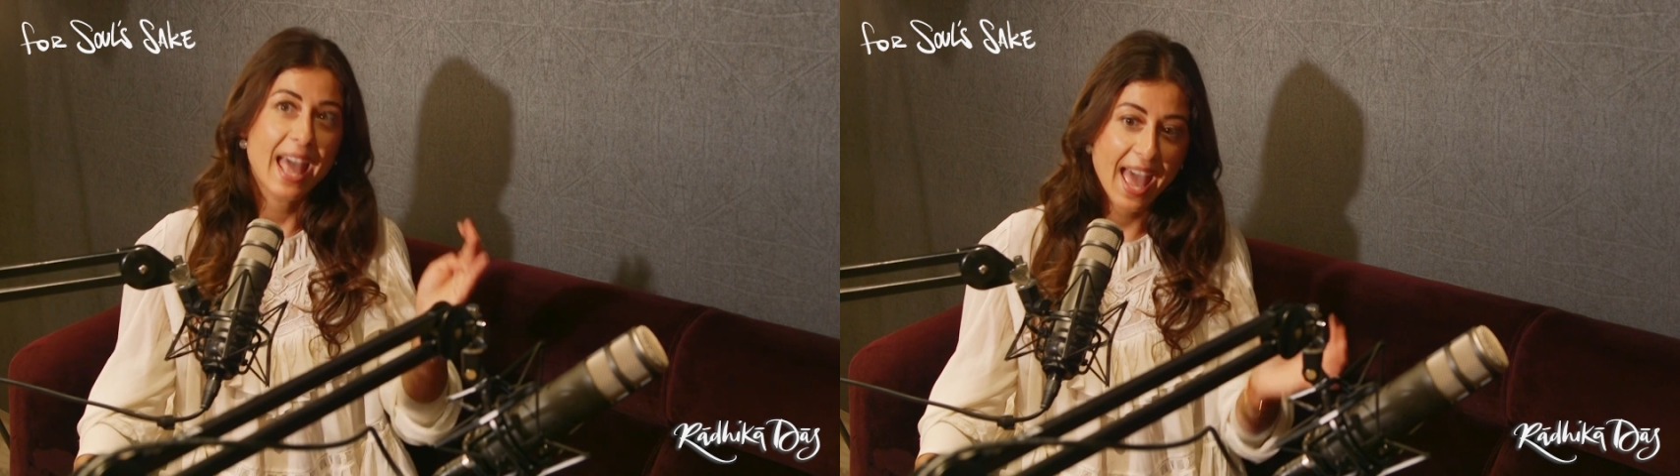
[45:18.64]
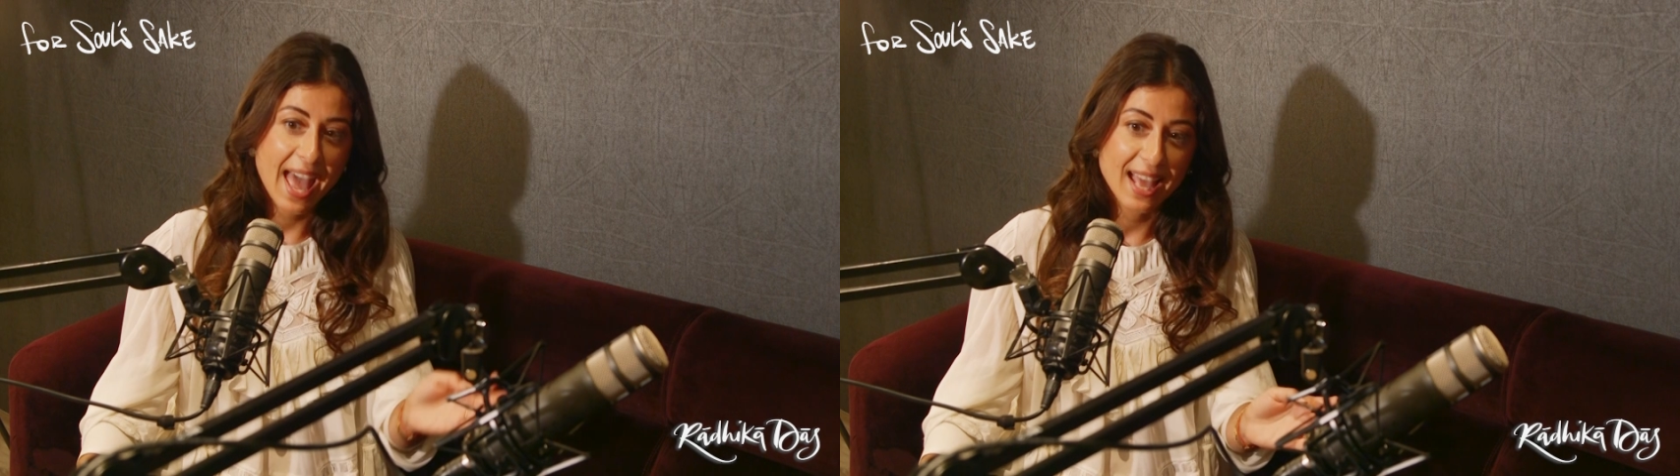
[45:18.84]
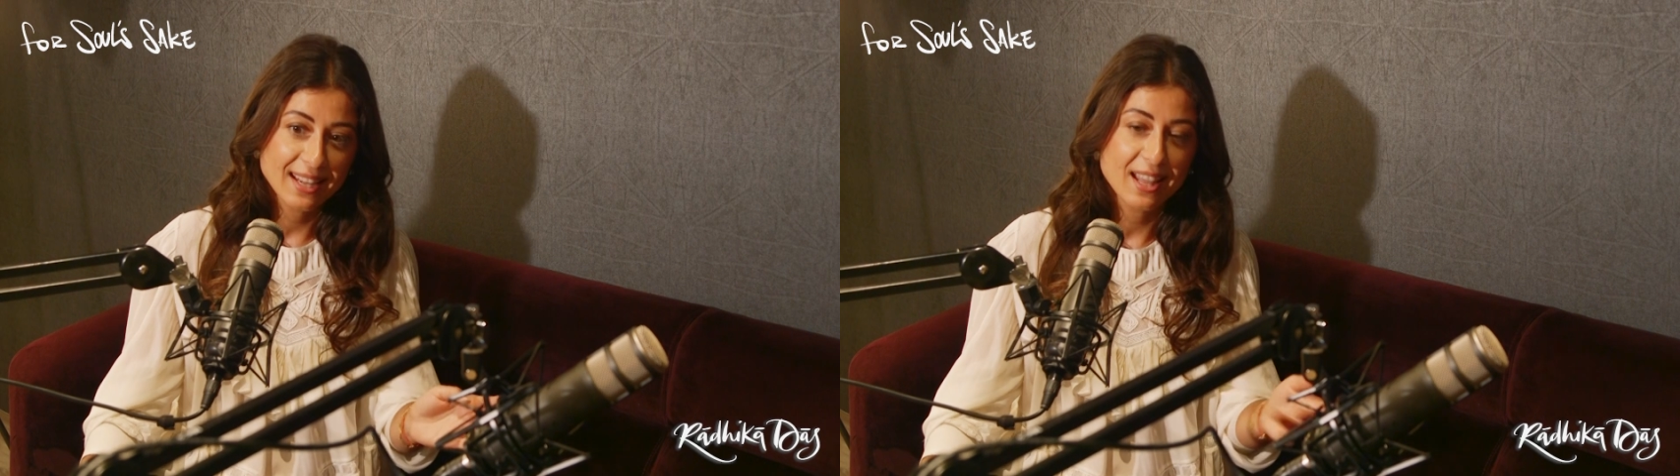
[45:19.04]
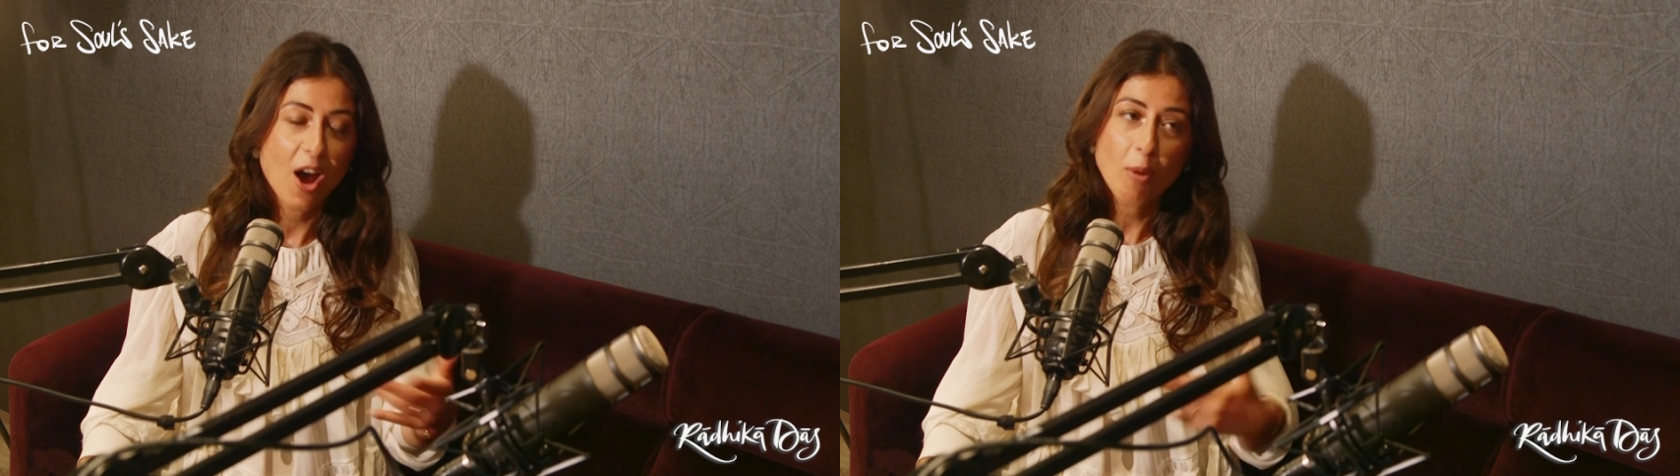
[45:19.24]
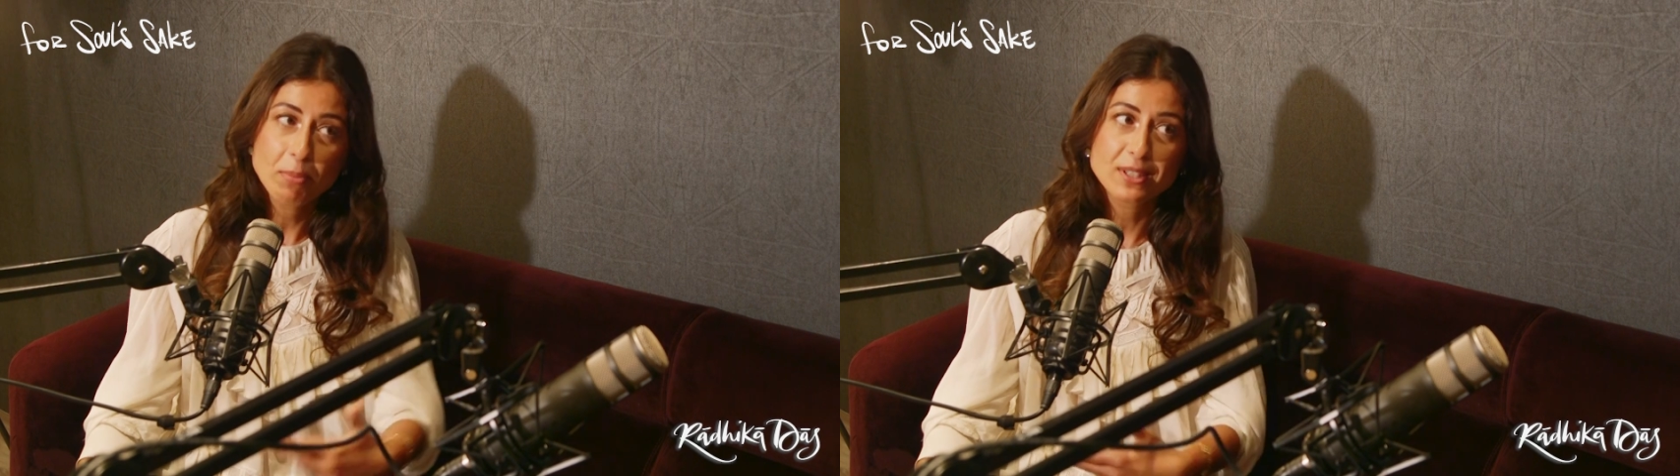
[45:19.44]
And the
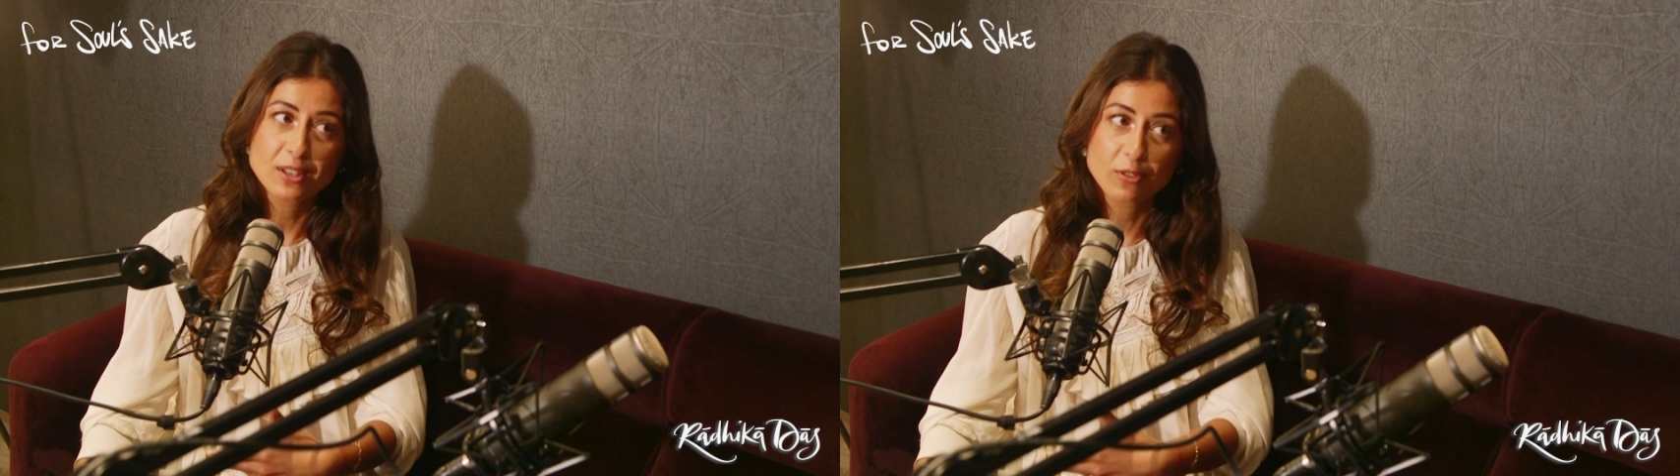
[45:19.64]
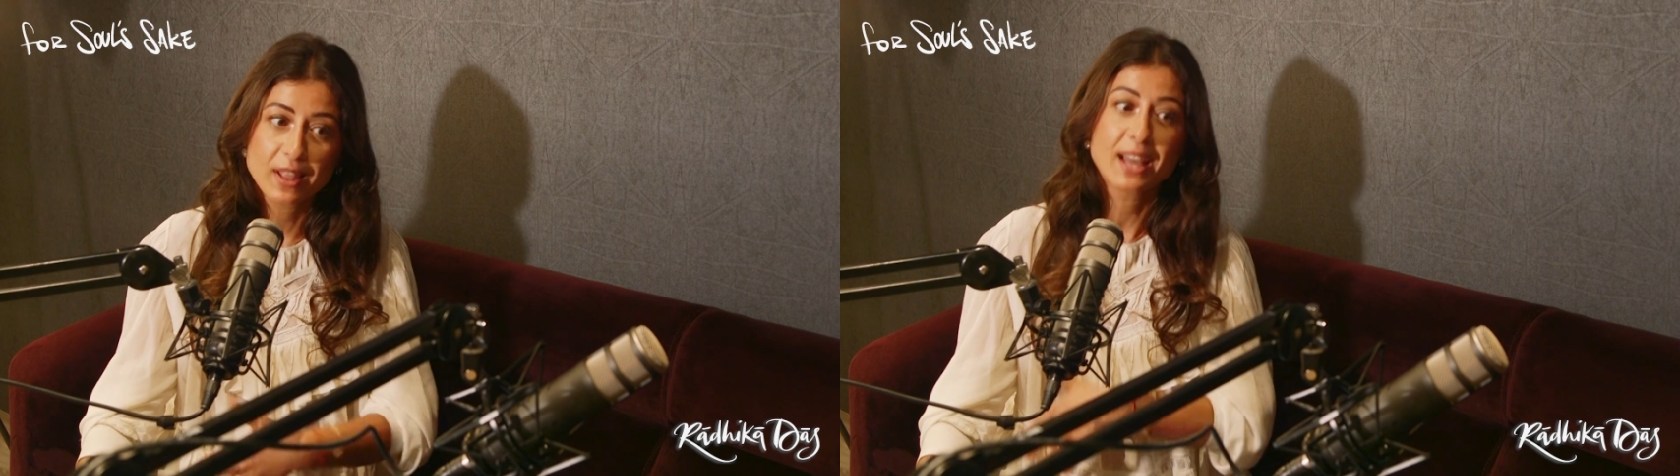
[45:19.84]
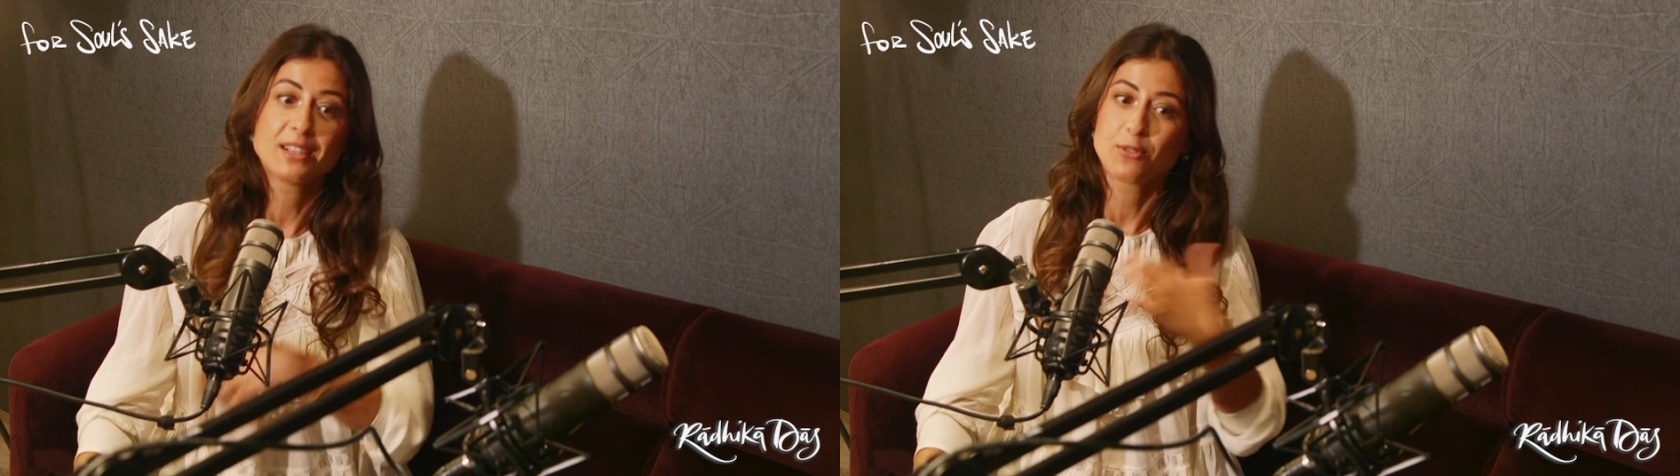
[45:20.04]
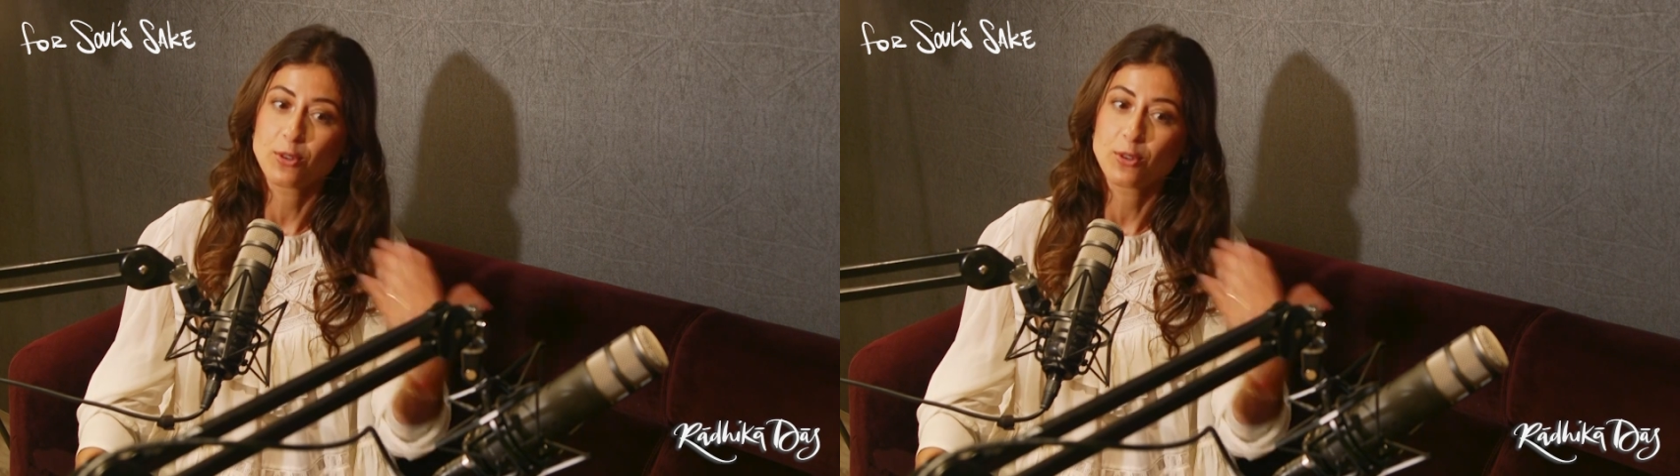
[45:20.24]
opposite of that is